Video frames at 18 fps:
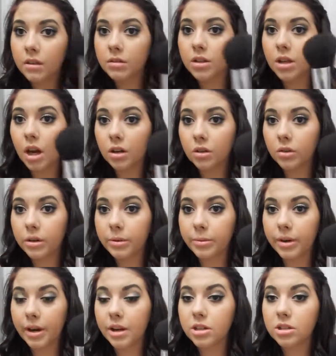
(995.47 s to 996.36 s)
Contour
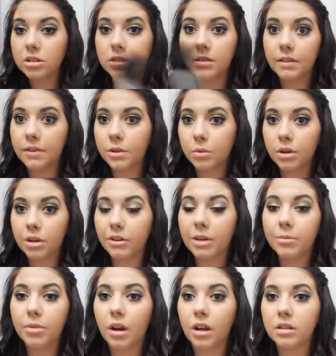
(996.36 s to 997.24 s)
brush if you want to
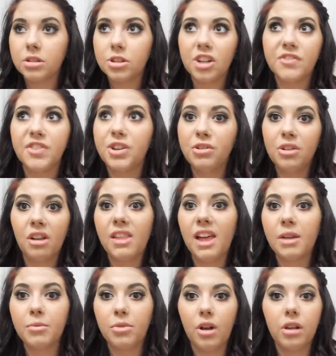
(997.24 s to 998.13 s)
wear bronzer. If you don't
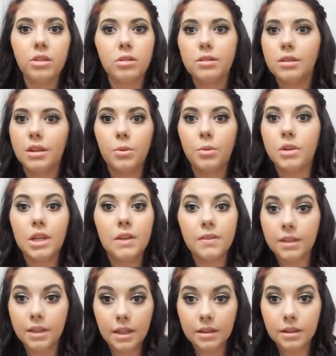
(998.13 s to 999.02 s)
like bronzer, then you wouldn't
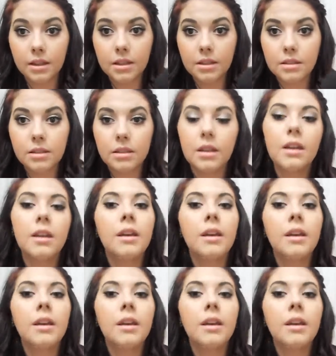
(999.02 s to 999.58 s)
even need this.